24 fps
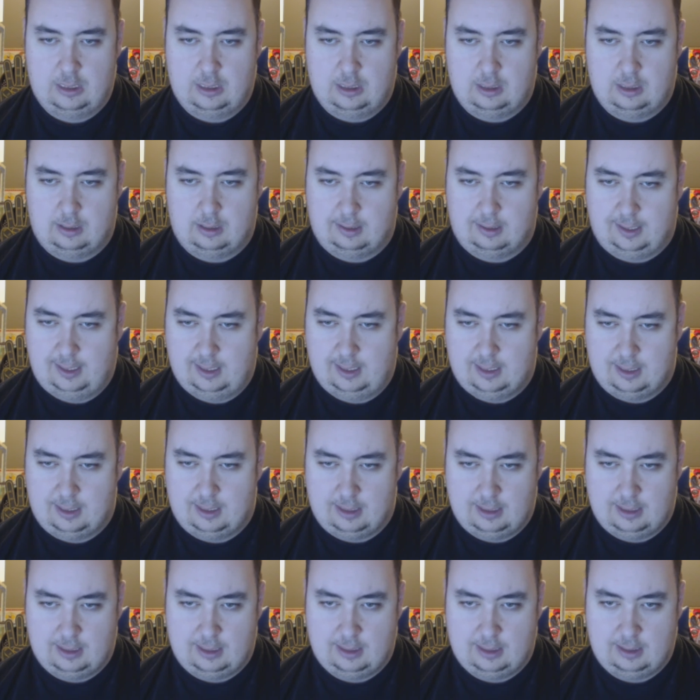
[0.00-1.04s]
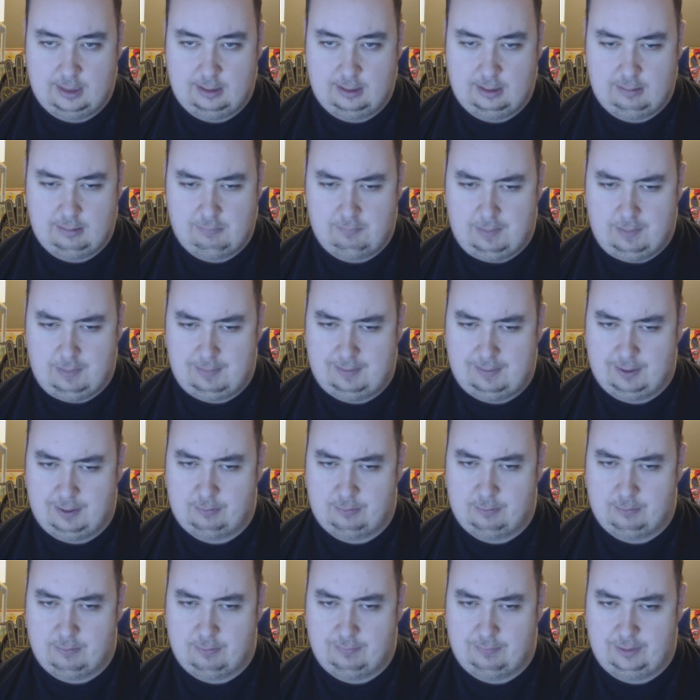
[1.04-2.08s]
Alright, maybe
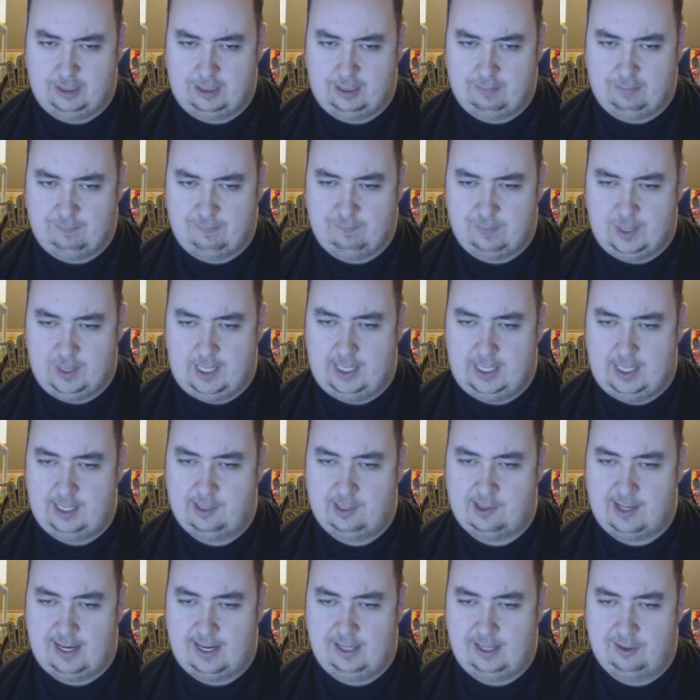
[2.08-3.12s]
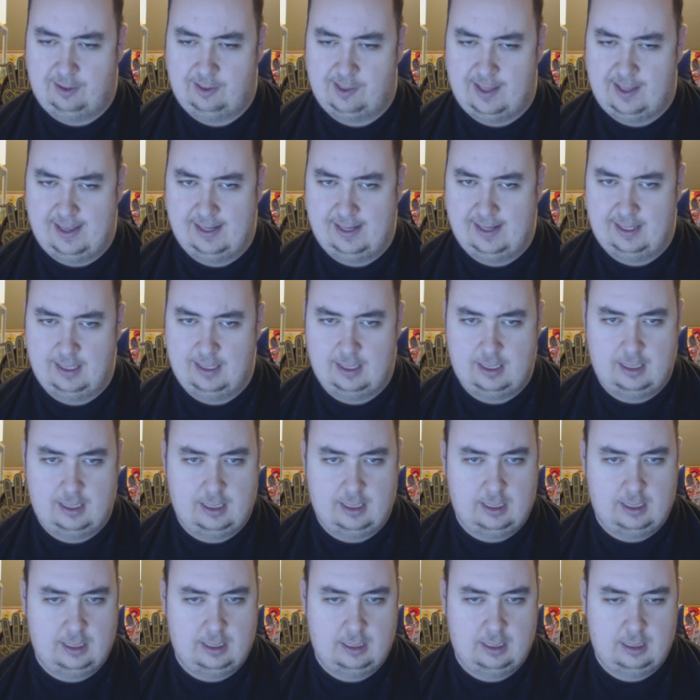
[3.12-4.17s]
equivalent to fighting styles then?
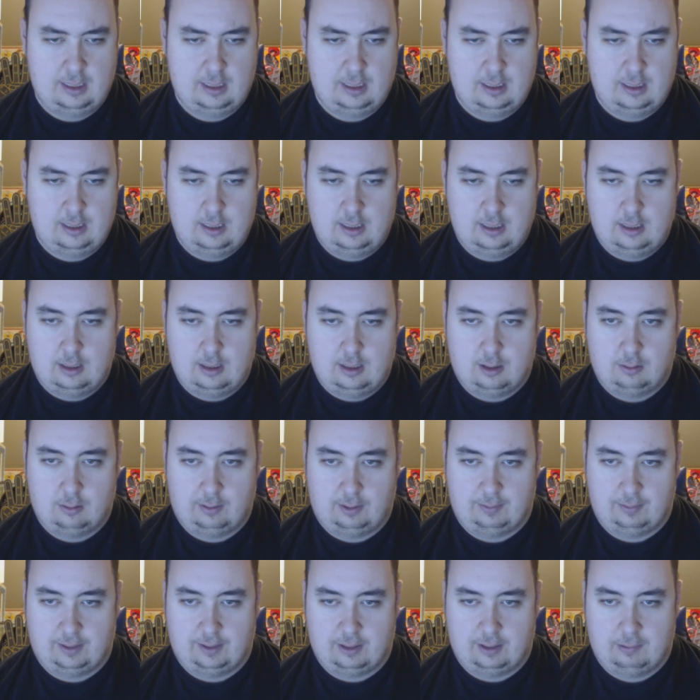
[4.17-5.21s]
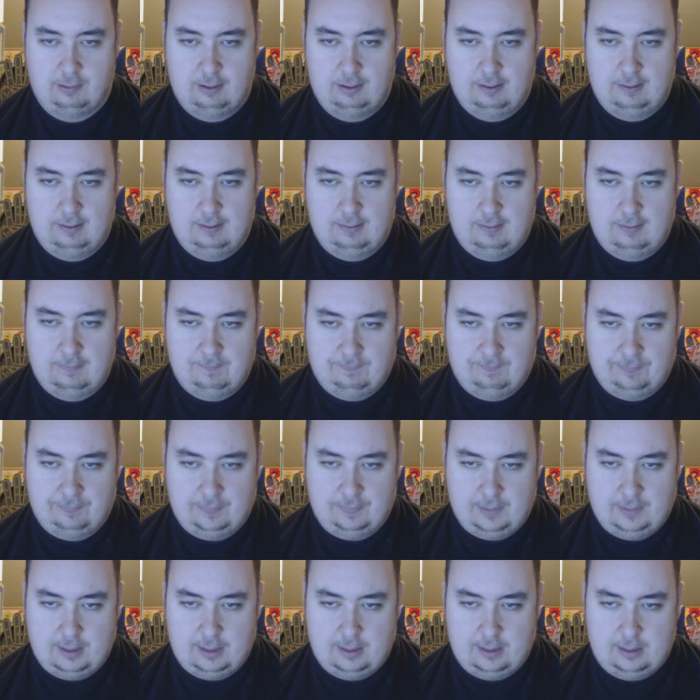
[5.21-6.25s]
Oh, here we go.
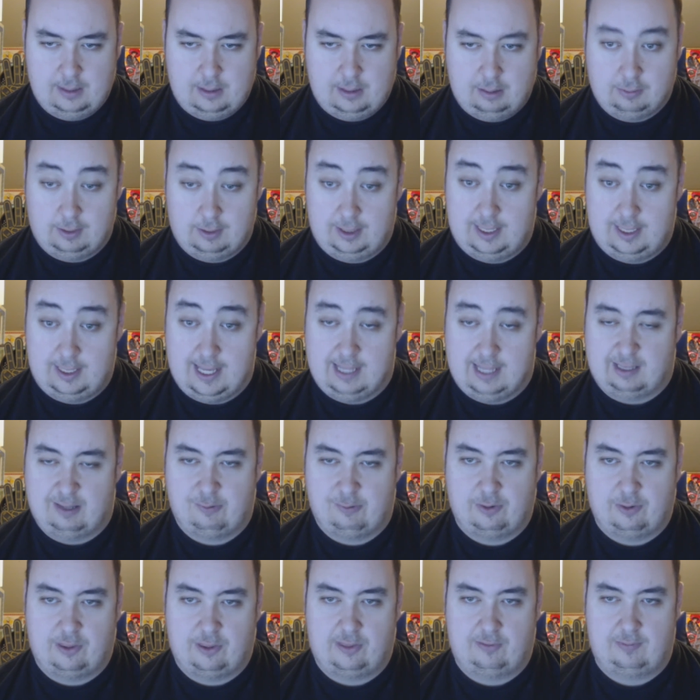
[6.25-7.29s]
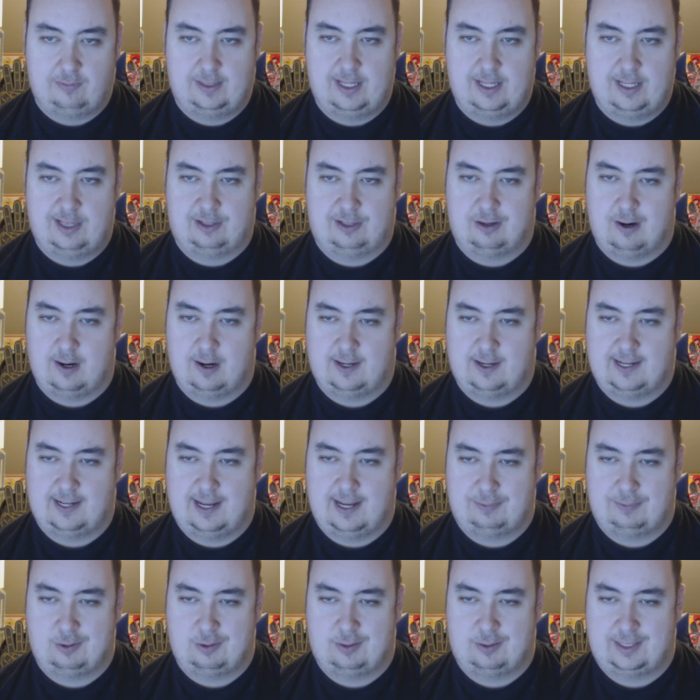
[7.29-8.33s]
Oh, yeah, level 3 is your
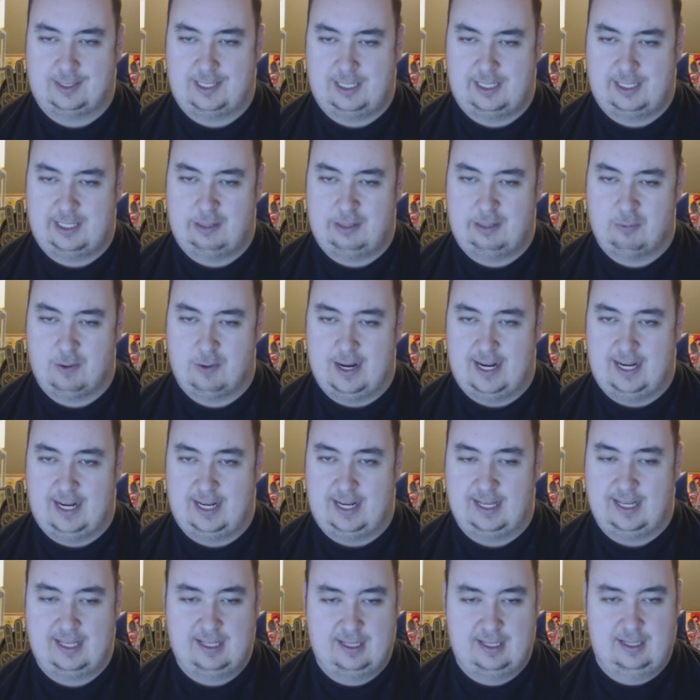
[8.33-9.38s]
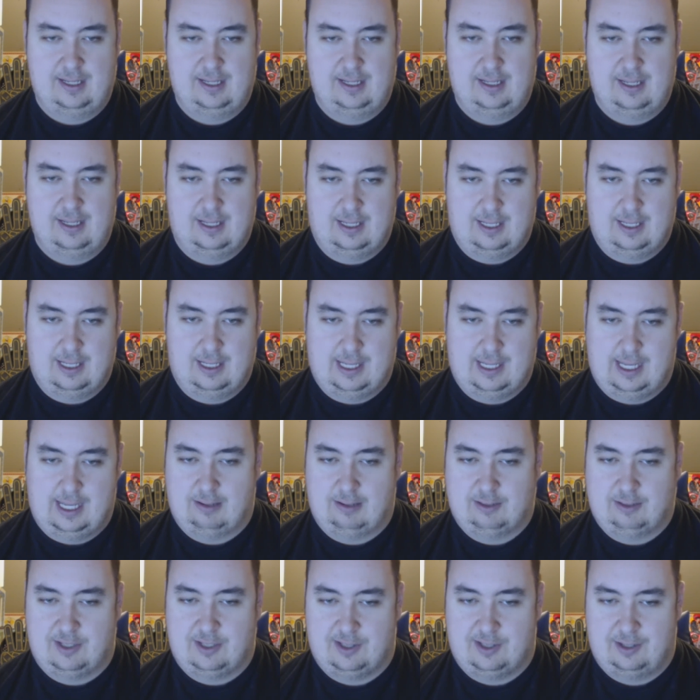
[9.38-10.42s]
archetype, your geeky way.
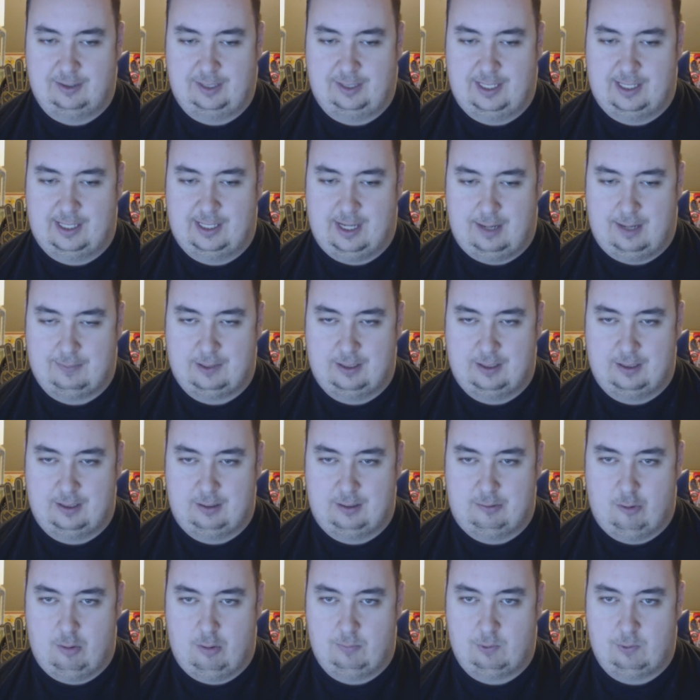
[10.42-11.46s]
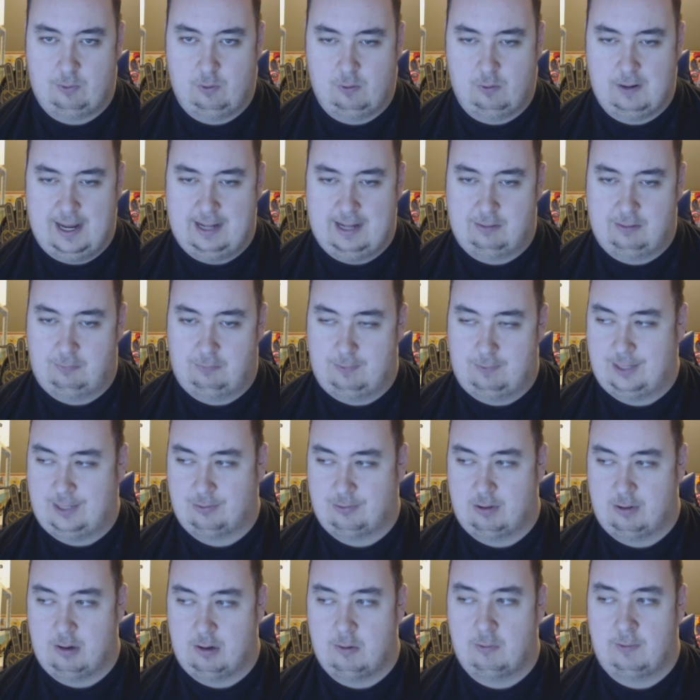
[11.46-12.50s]
Which is early adopter, normcore, and
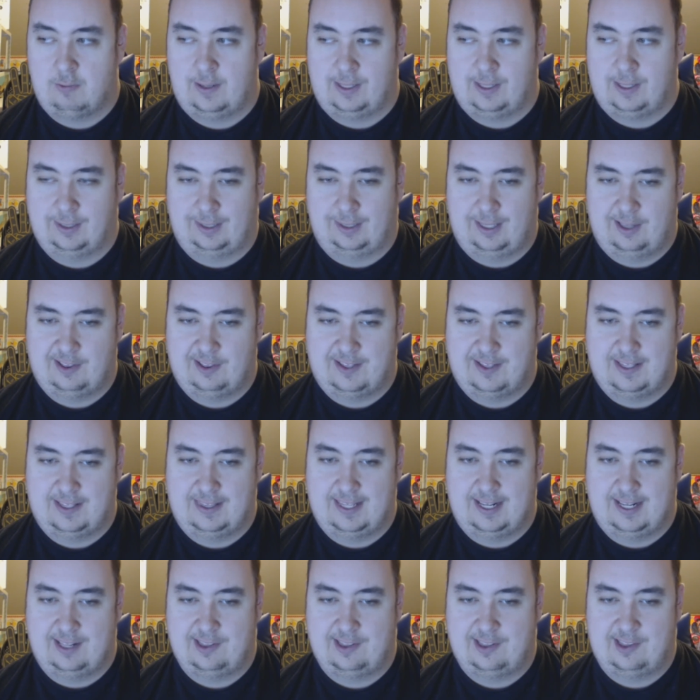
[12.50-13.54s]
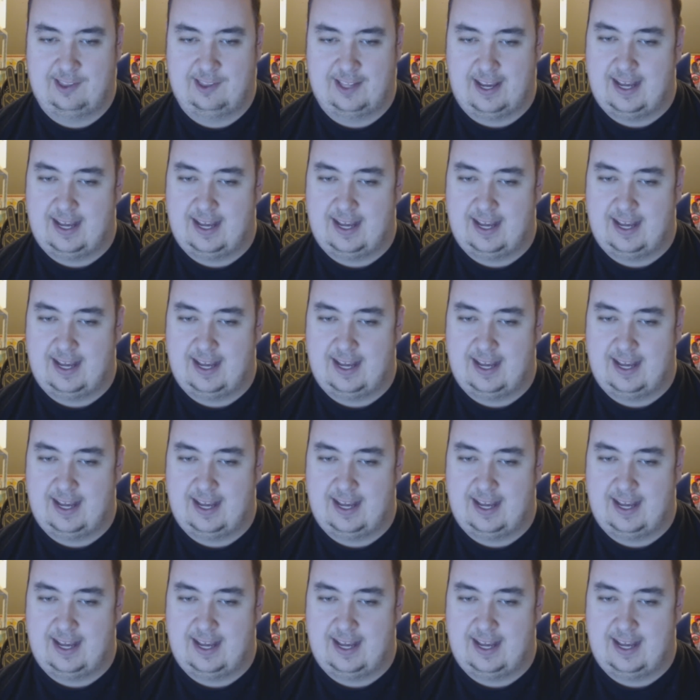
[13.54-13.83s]
retro, at least in this,